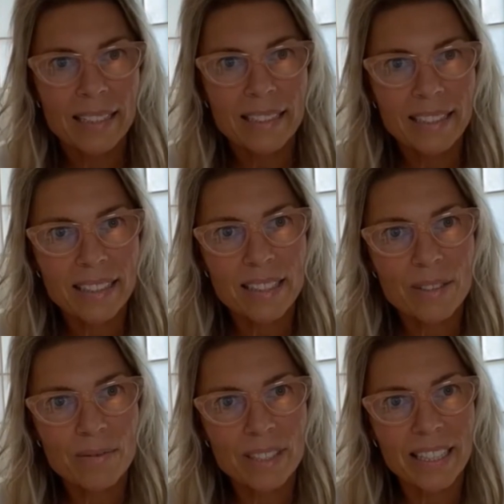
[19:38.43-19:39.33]
this
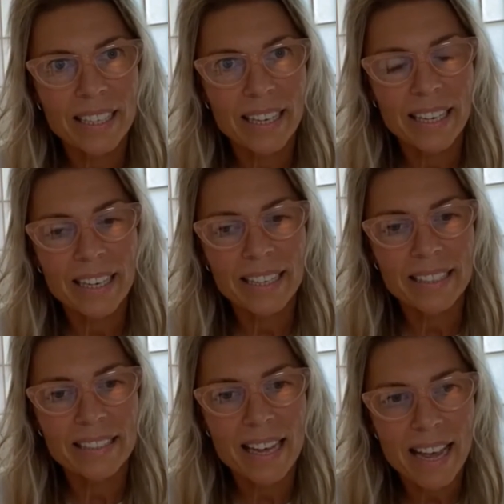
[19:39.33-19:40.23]
really
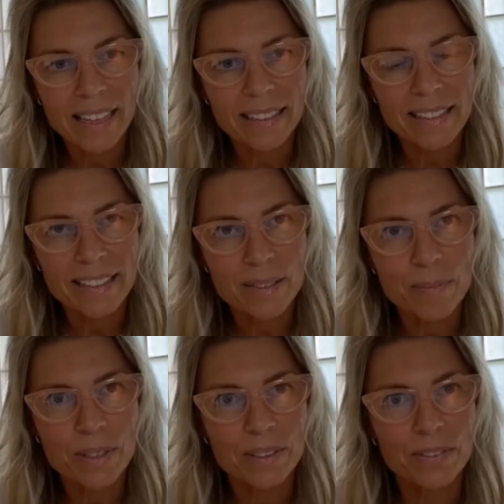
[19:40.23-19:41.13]
intense,
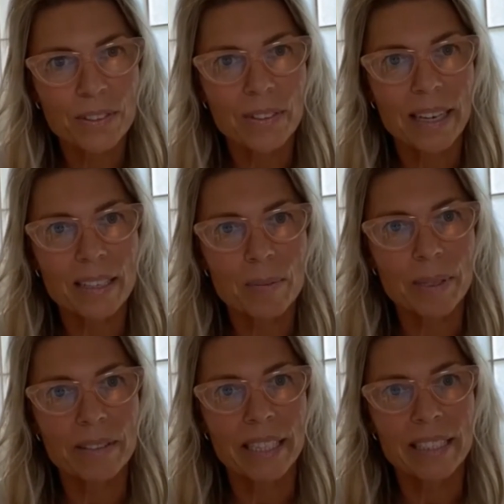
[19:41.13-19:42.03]
beautiful
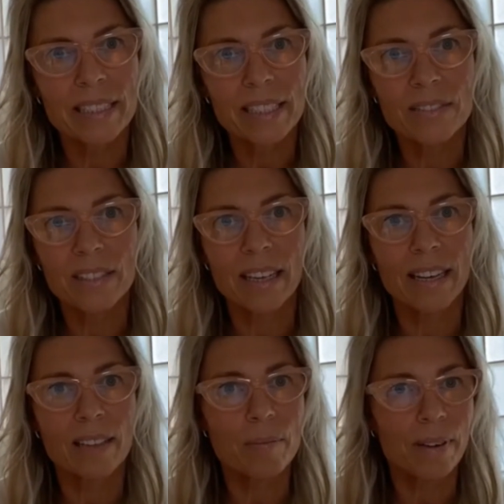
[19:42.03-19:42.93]
experience for
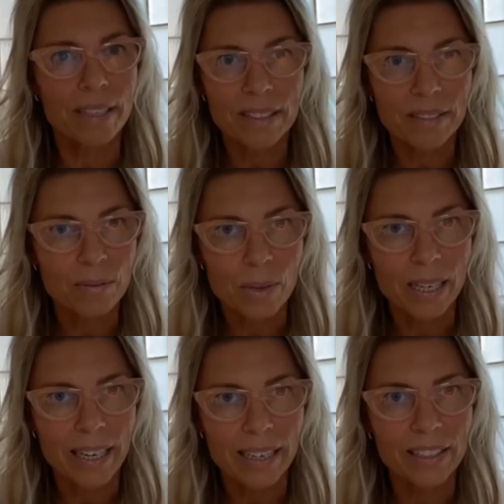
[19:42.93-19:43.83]
like the price of
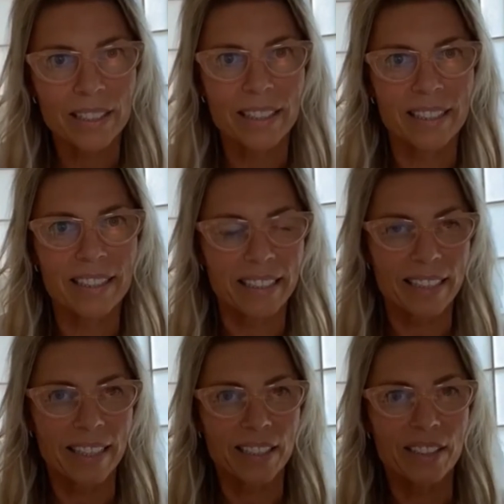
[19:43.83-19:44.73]
1 energy healing
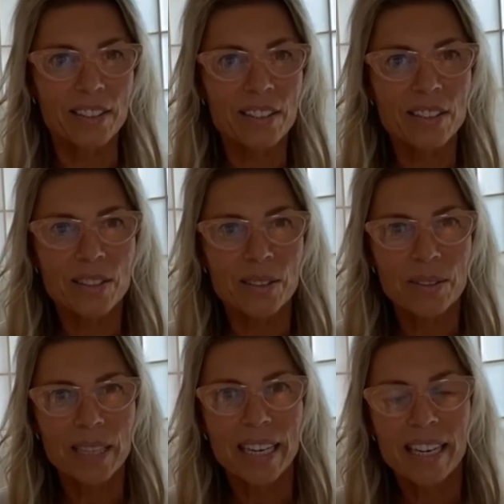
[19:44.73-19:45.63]
session. So
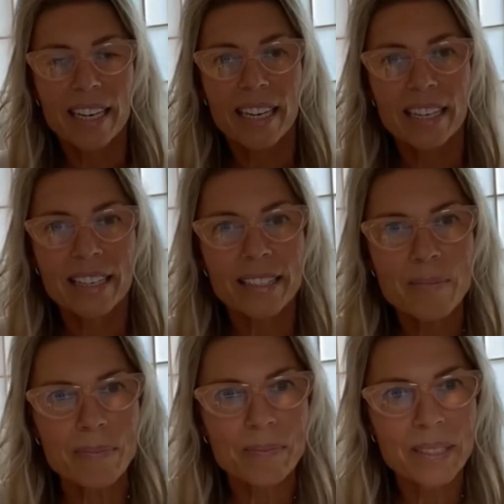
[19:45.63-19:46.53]

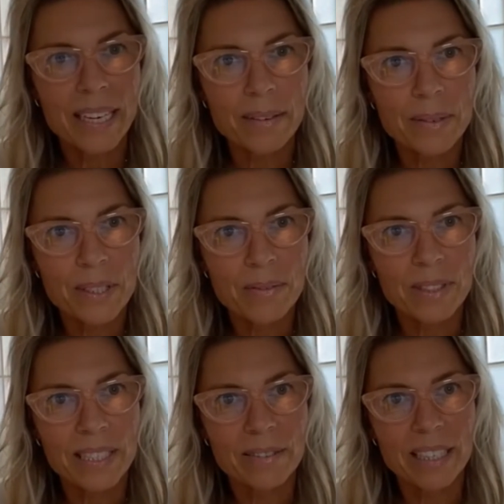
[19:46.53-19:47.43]
that was
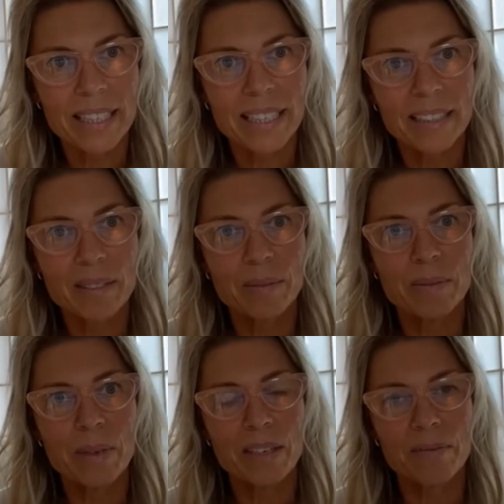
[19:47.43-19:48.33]
really, really
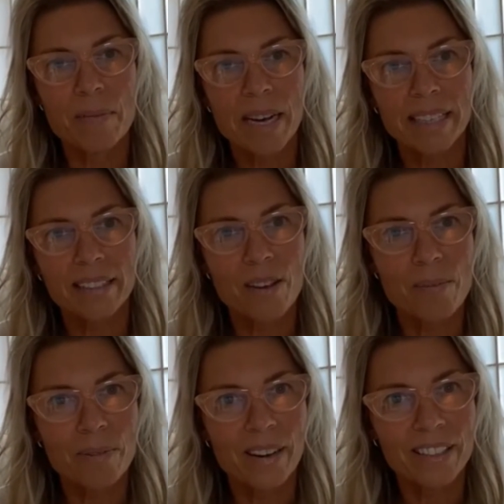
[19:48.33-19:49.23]
one of my
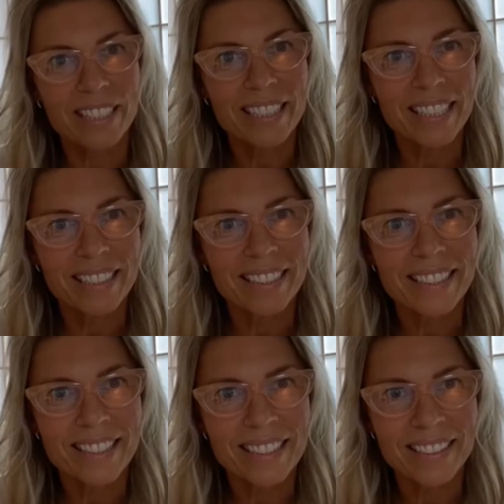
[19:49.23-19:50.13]
top
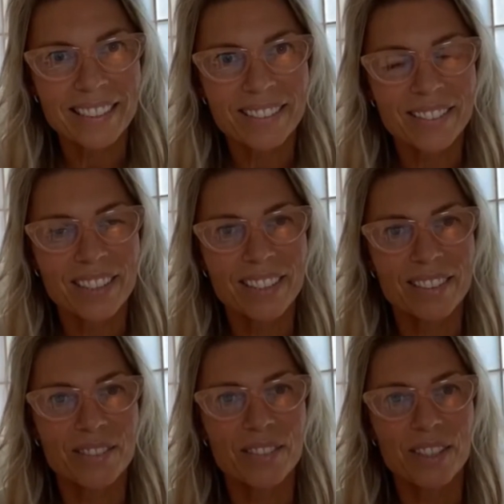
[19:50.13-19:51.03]
priorities for
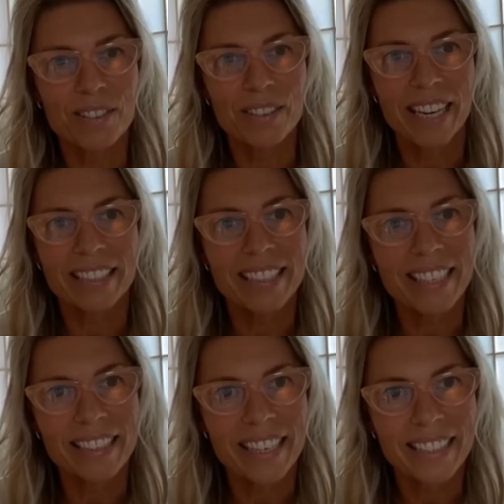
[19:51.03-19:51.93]

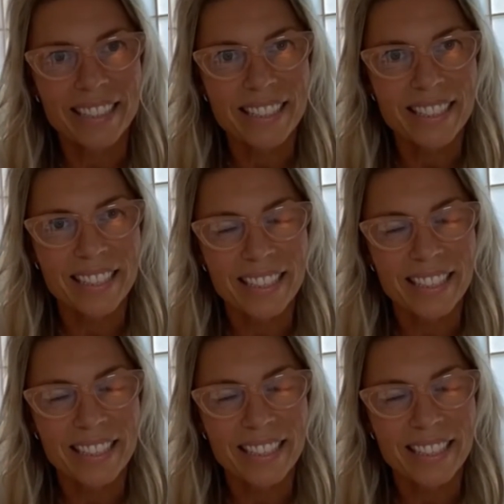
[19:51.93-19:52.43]
creating this.